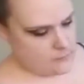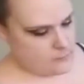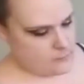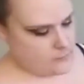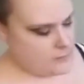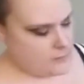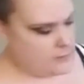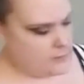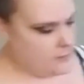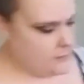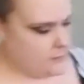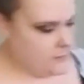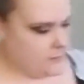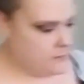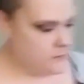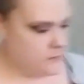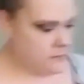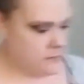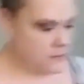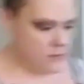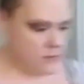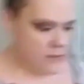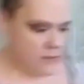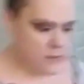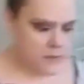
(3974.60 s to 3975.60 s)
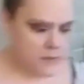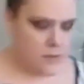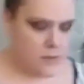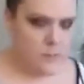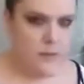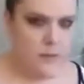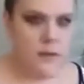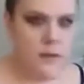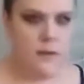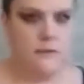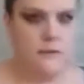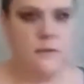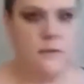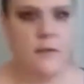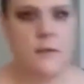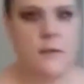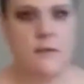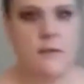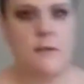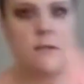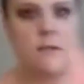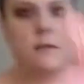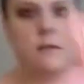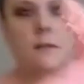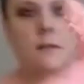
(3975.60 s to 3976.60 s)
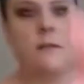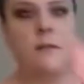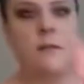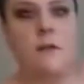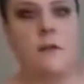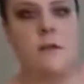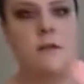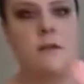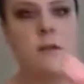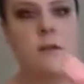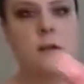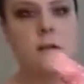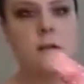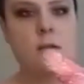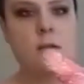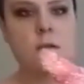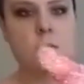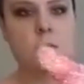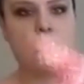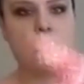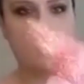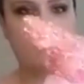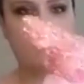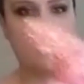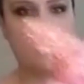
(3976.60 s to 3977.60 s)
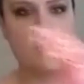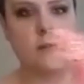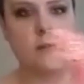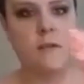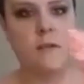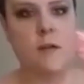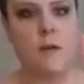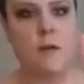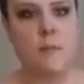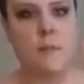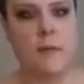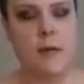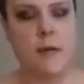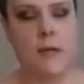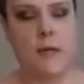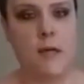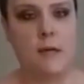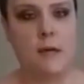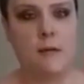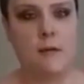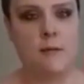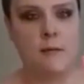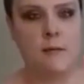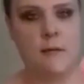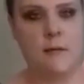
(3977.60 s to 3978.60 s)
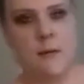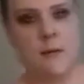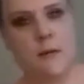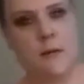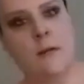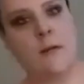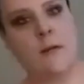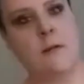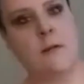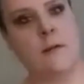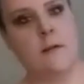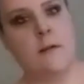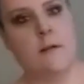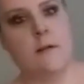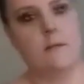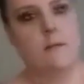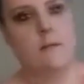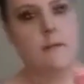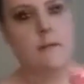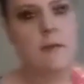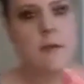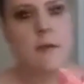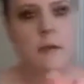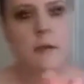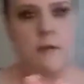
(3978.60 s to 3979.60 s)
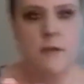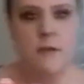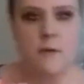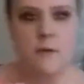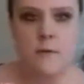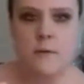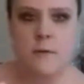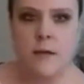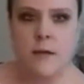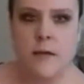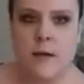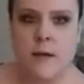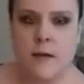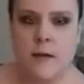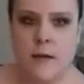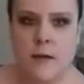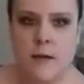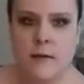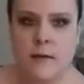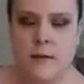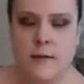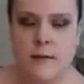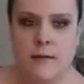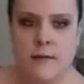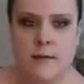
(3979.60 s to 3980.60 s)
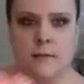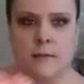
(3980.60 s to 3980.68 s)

Okay, so there's our main event. There's our little bow. There's our bunny. Look how cute that guy is.